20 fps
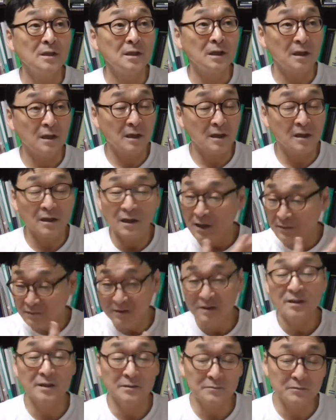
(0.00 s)
uh,
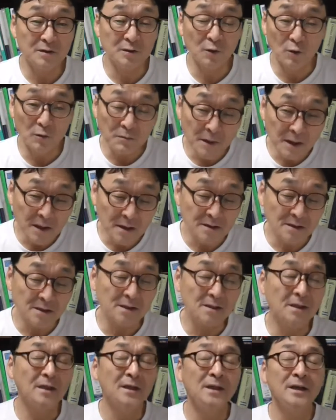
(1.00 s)
loves him so
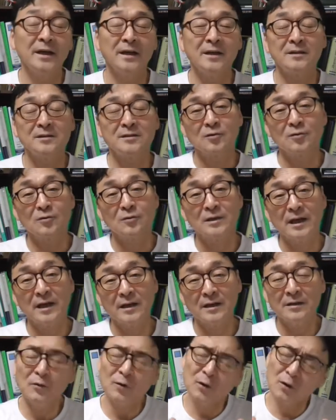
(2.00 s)
much and so
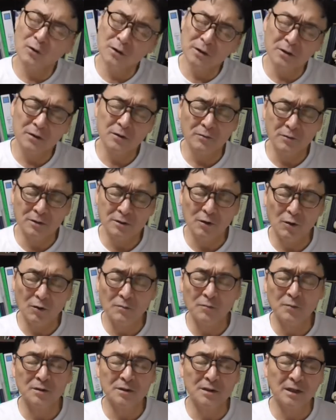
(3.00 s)
that it was
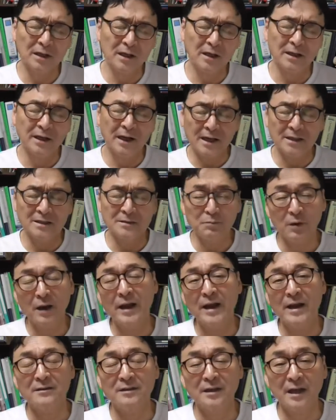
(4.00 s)
almost like a God's
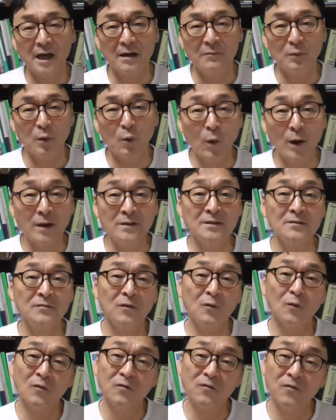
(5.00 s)
plan to have a
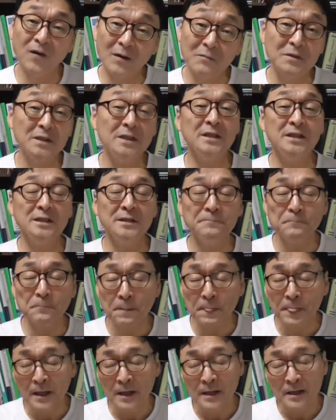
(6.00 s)
wonderful family
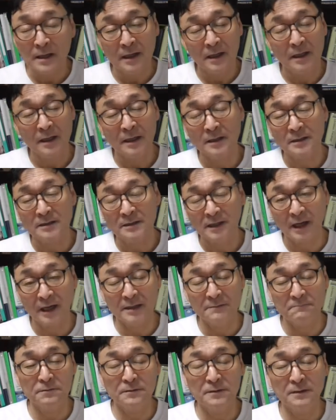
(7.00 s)
uh,
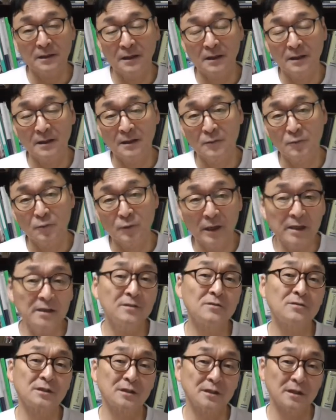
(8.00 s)
type uh,
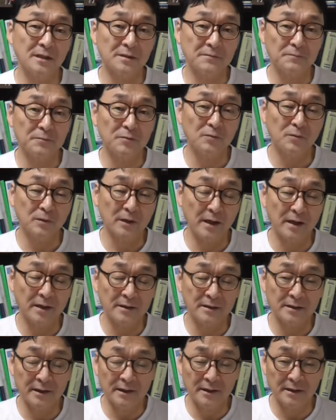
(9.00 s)
relationship,
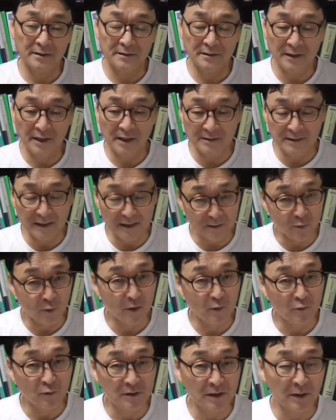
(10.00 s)
and then that, that's
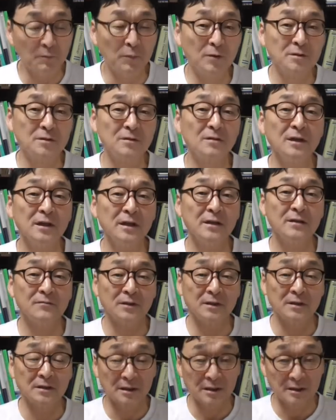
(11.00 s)
where we're supposed to live
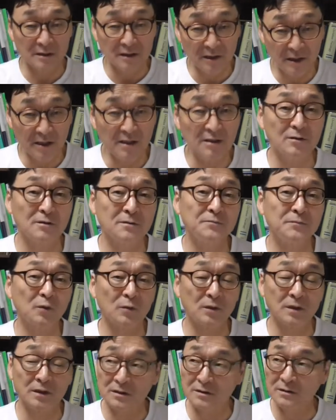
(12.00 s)
in His kingdom
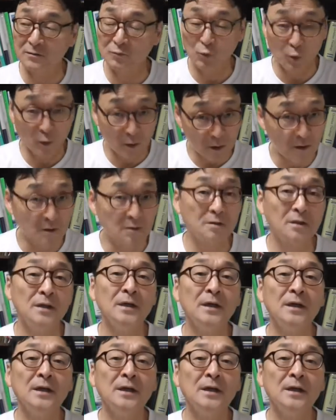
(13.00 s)
or His world.